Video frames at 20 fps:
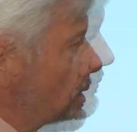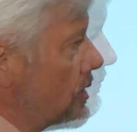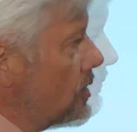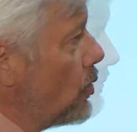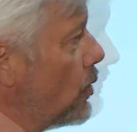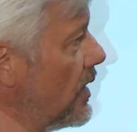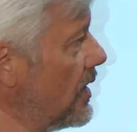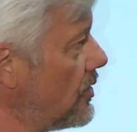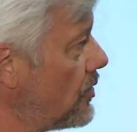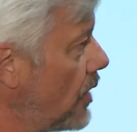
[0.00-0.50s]

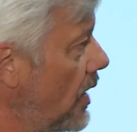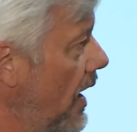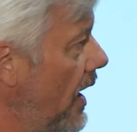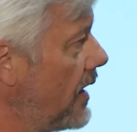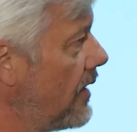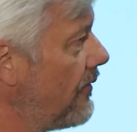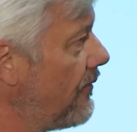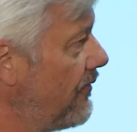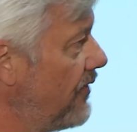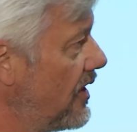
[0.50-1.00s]
We try
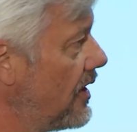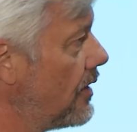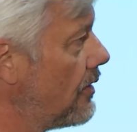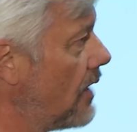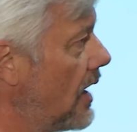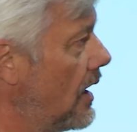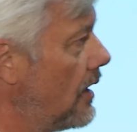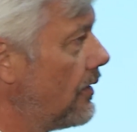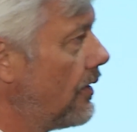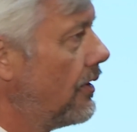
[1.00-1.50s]
to figure
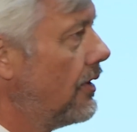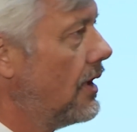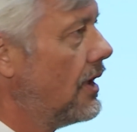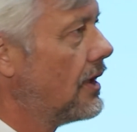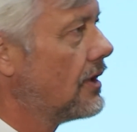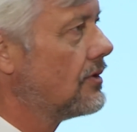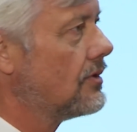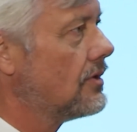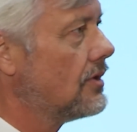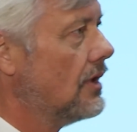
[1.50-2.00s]
out
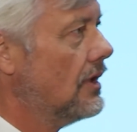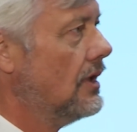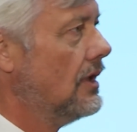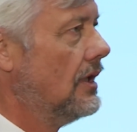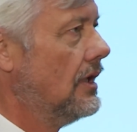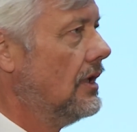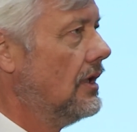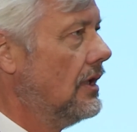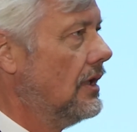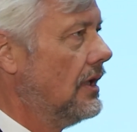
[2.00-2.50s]
things
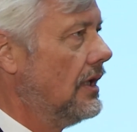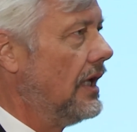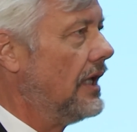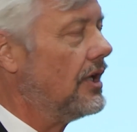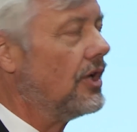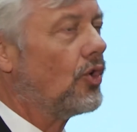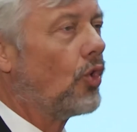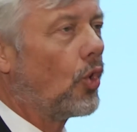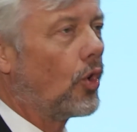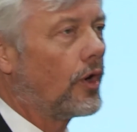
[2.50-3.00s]
in
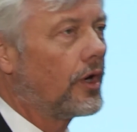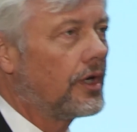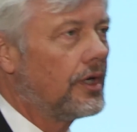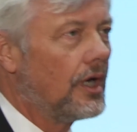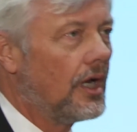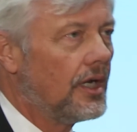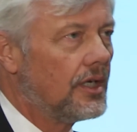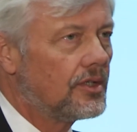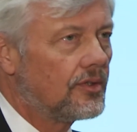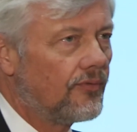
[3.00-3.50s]
an
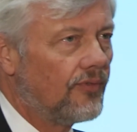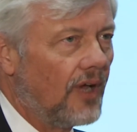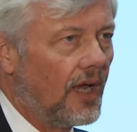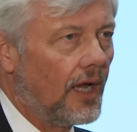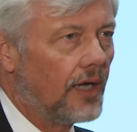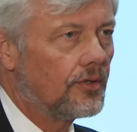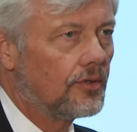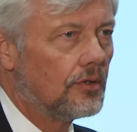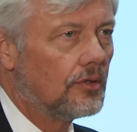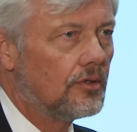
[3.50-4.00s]
organized
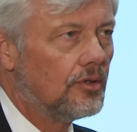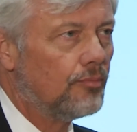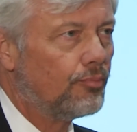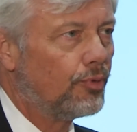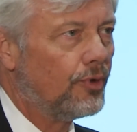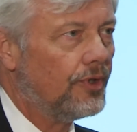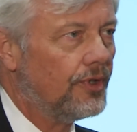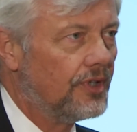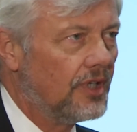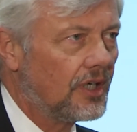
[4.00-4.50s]
fashion to
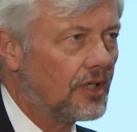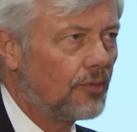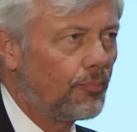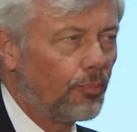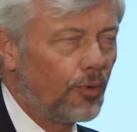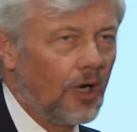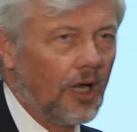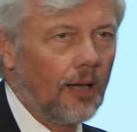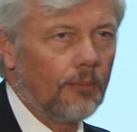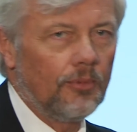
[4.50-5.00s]
predict
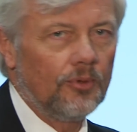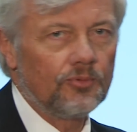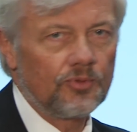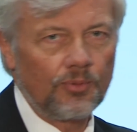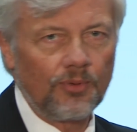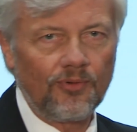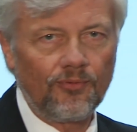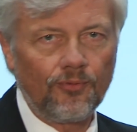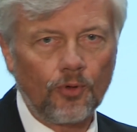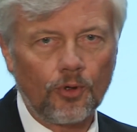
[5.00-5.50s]
problems
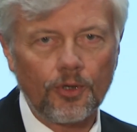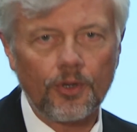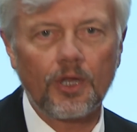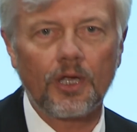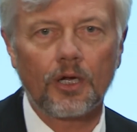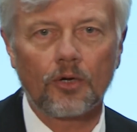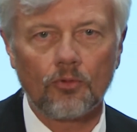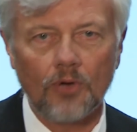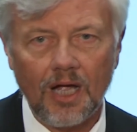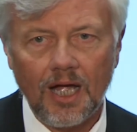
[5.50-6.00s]
before they
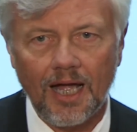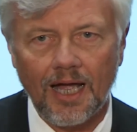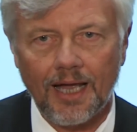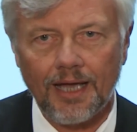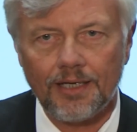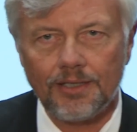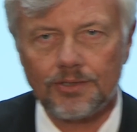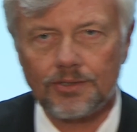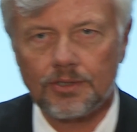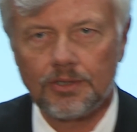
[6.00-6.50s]

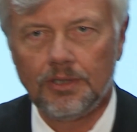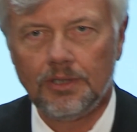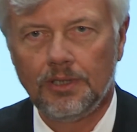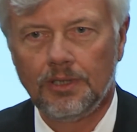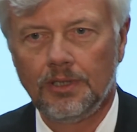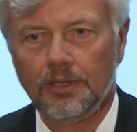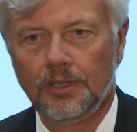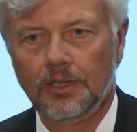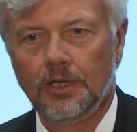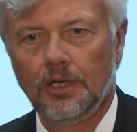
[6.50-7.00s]
arise
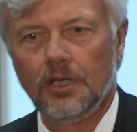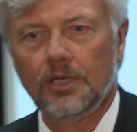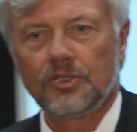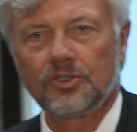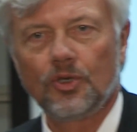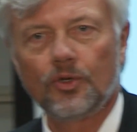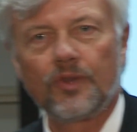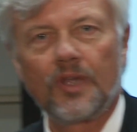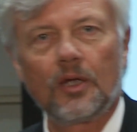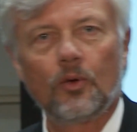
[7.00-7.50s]

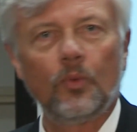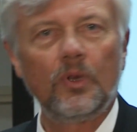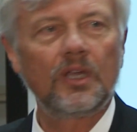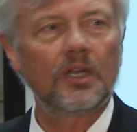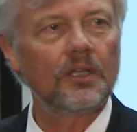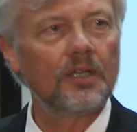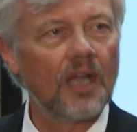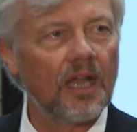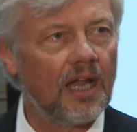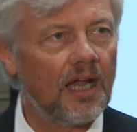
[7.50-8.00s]
so that we
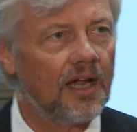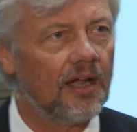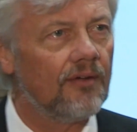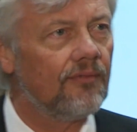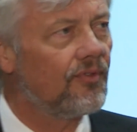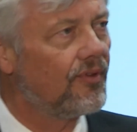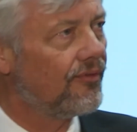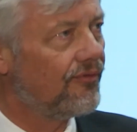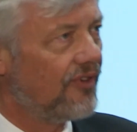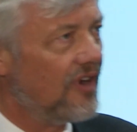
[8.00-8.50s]
can
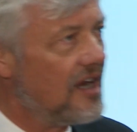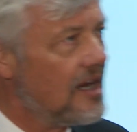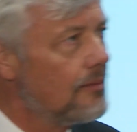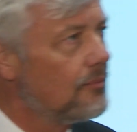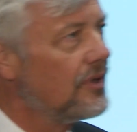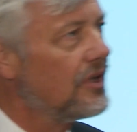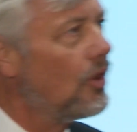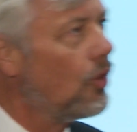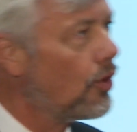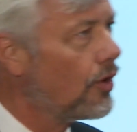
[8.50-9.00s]
have the
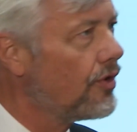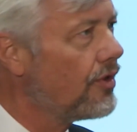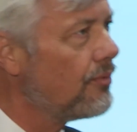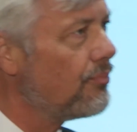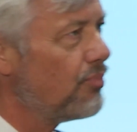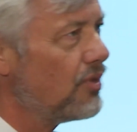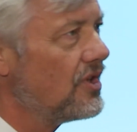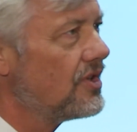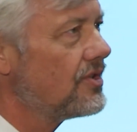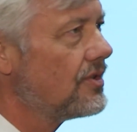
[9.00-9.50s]
family or the
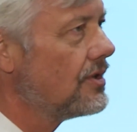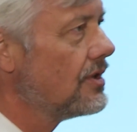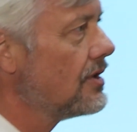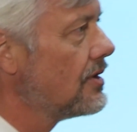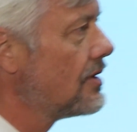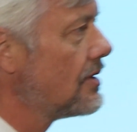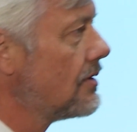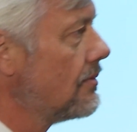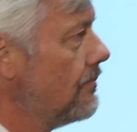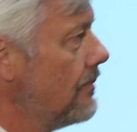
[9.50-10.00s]

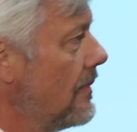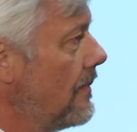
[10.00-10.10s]
business